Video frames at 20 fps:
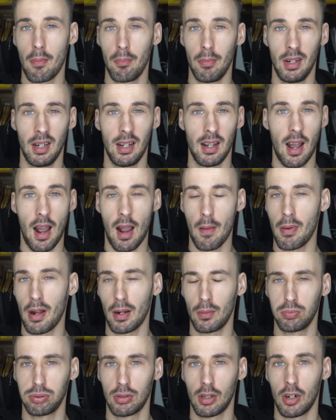mini,
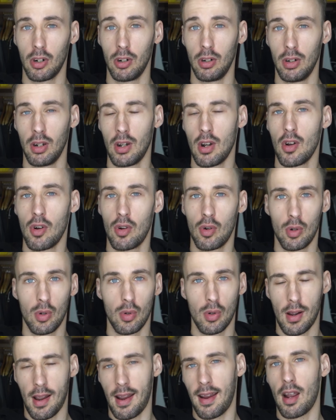iPad Pro,
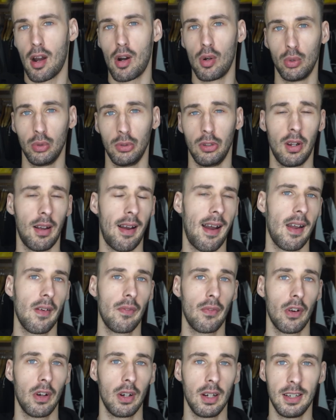or a whole new
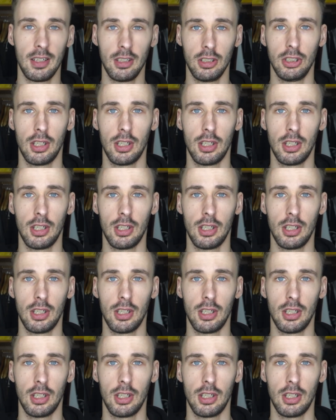iPhone in